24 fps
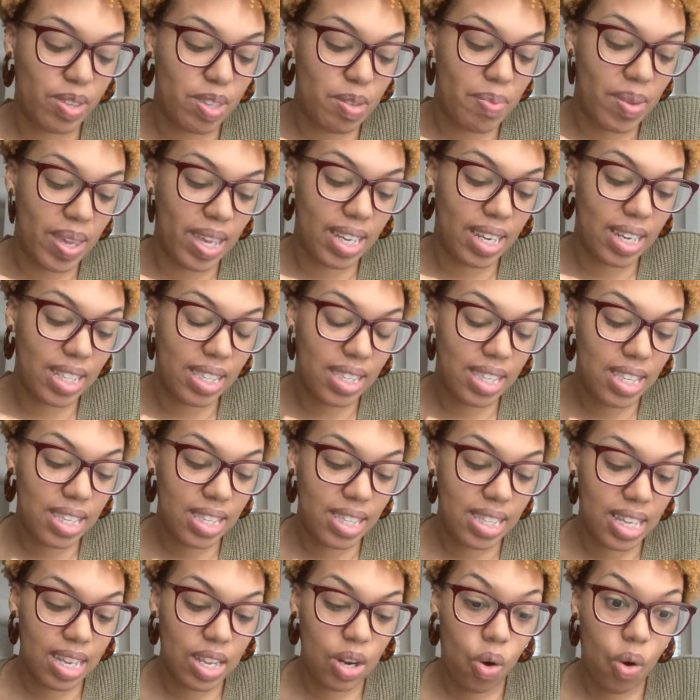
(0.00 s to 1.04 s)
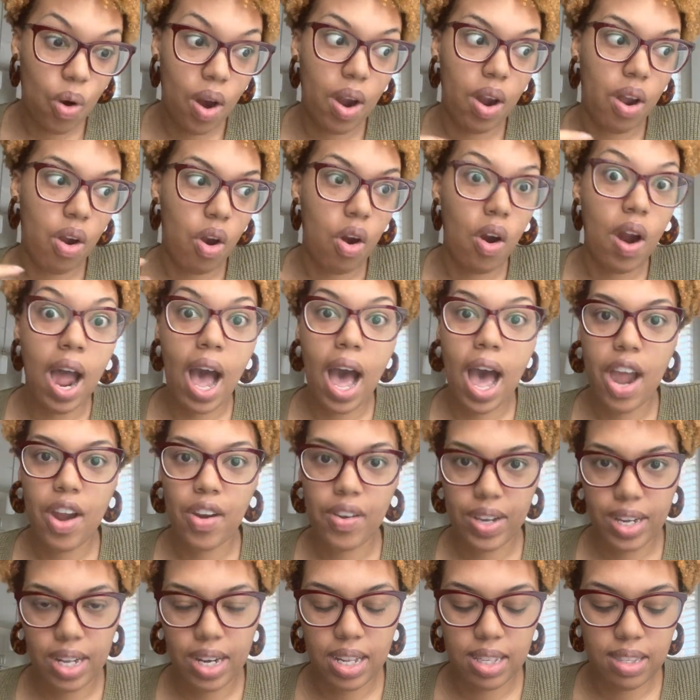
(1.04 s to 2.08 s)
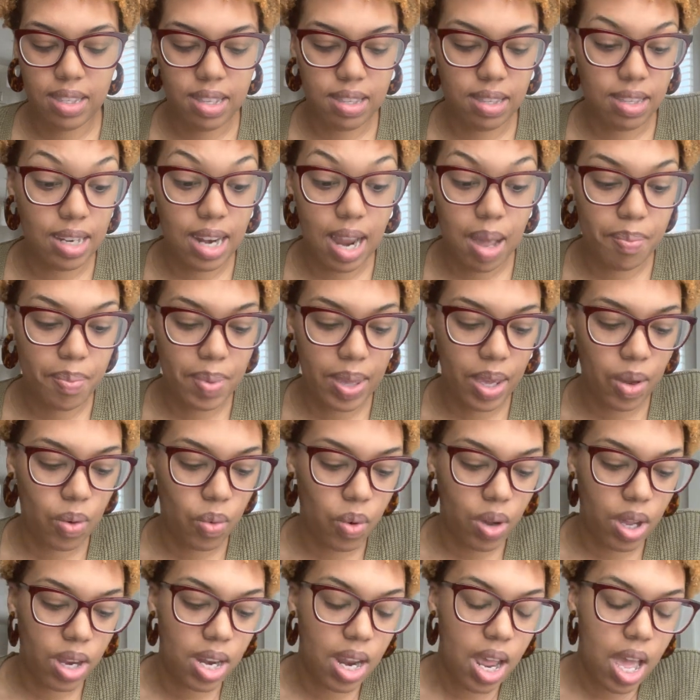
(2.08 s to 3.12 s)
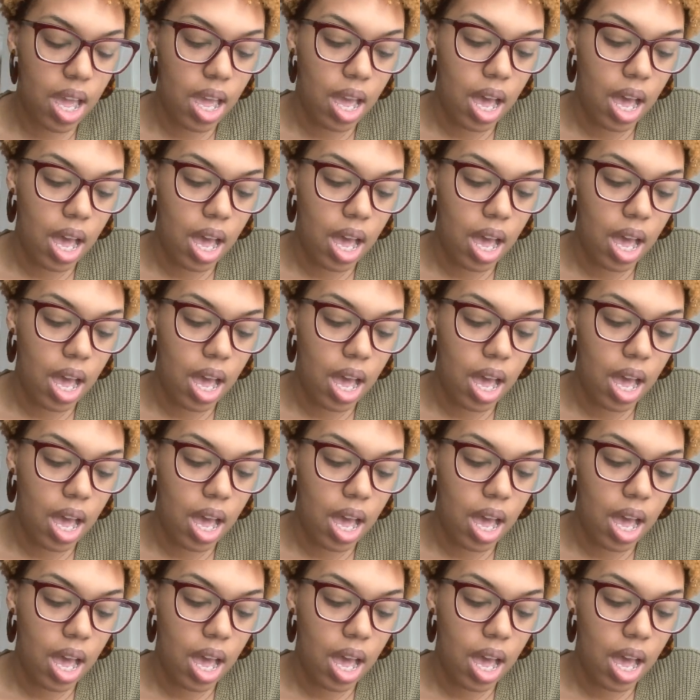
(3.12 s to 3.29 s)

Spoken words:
to being an assistant or hiring an assistant, not being one,